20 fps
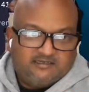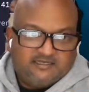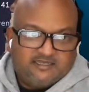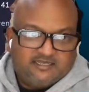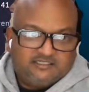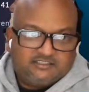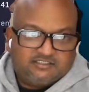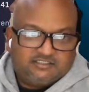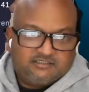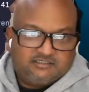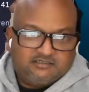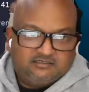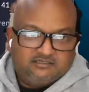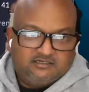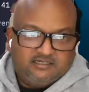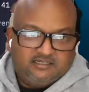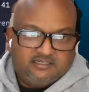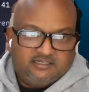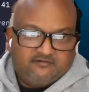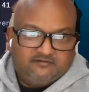it should
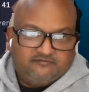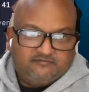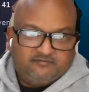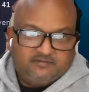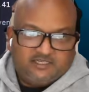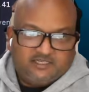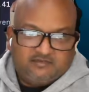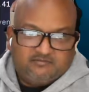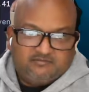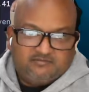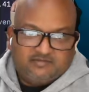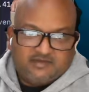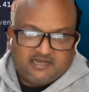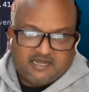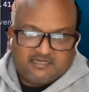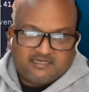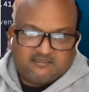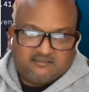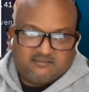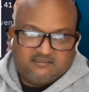give me
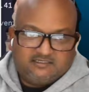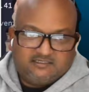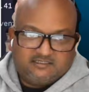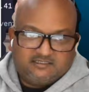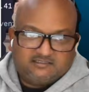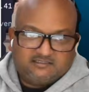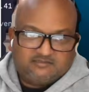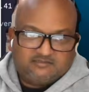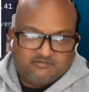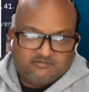back this,